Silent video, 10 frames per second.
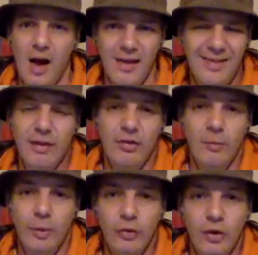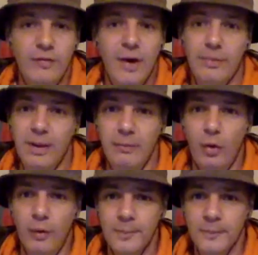I think the Sunwolves could have varied a bit
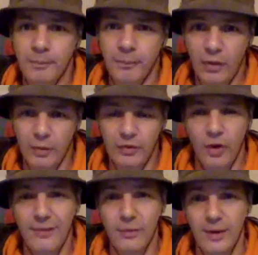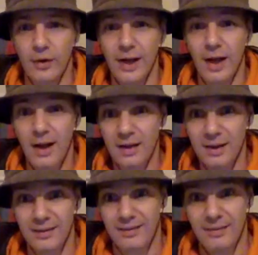more. There were times when you could
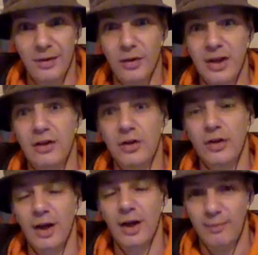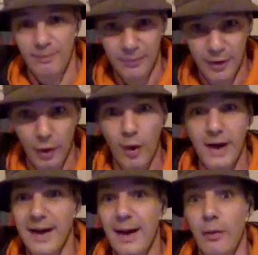look and go
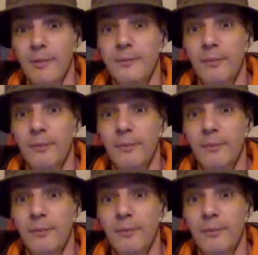wide now.